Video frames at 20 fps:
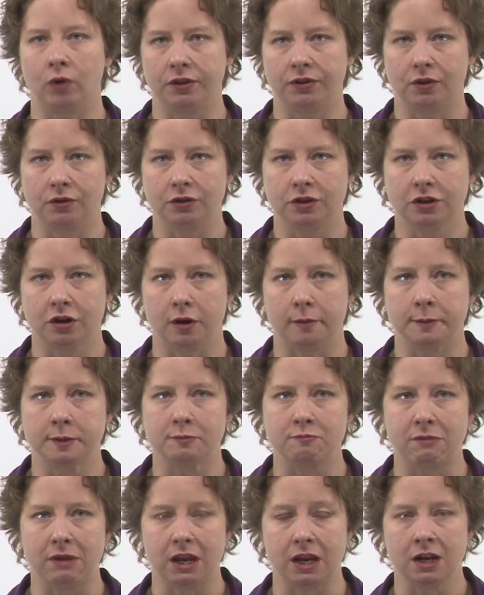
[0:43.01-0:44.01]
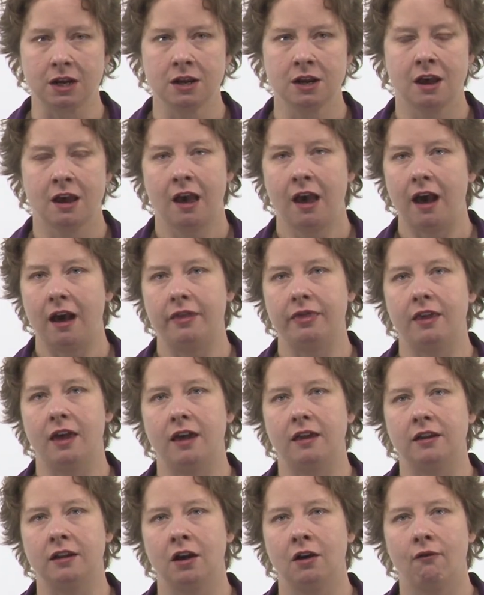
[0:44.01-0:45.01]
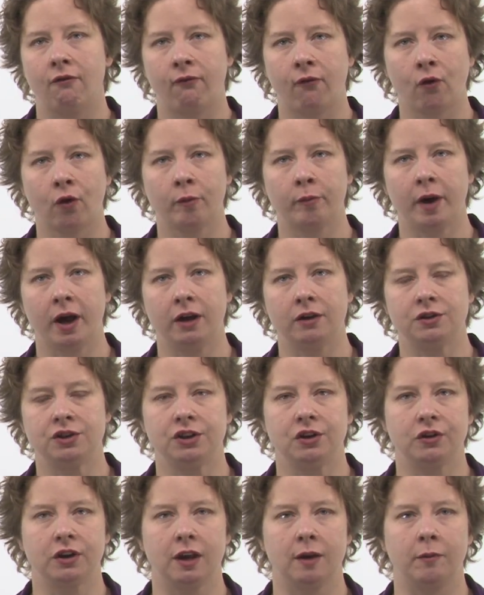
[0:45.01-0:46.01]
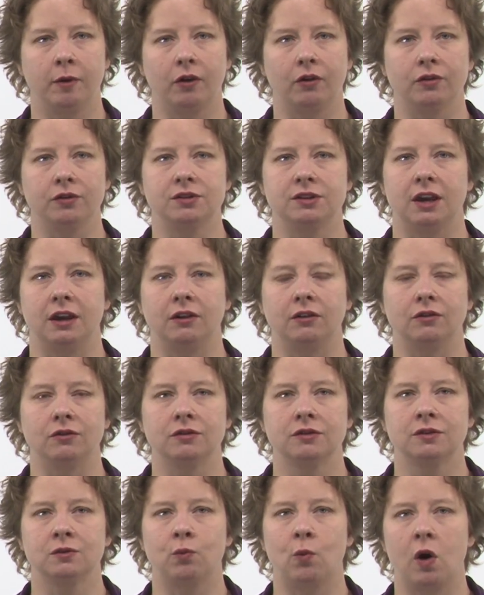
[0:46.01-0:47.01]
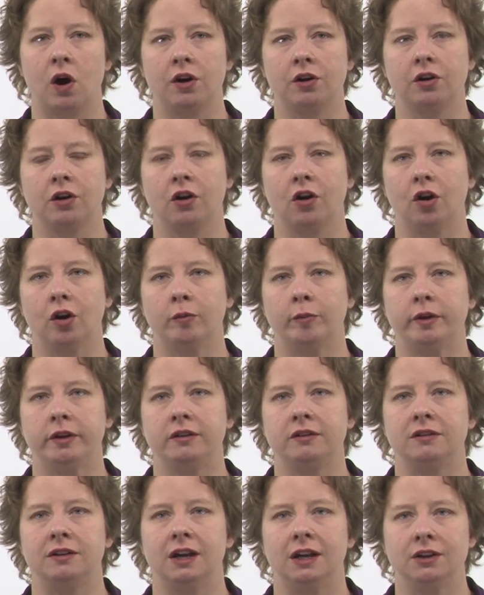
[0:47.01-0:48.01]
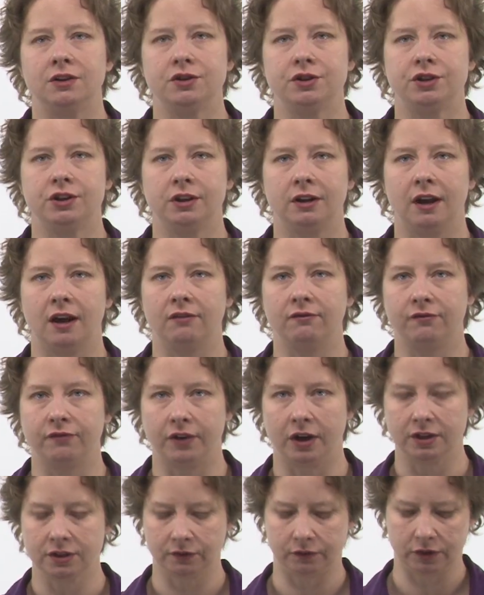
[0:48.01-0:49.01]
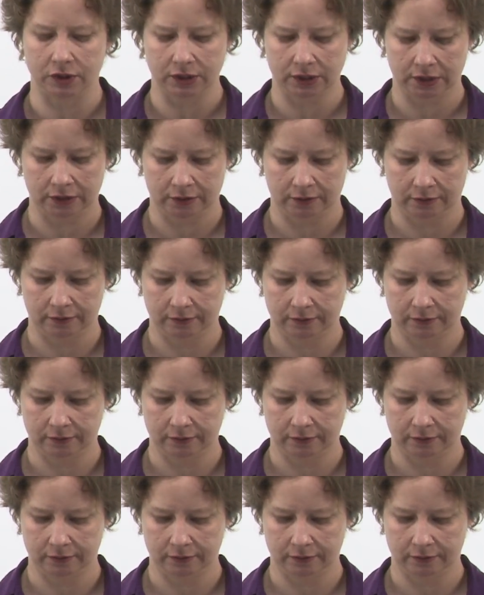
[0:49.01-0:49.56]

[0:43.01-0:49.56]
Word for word: what those terms mean. And then four biogeochemical cycles, water, carbon, nitrogen, and phosphorus.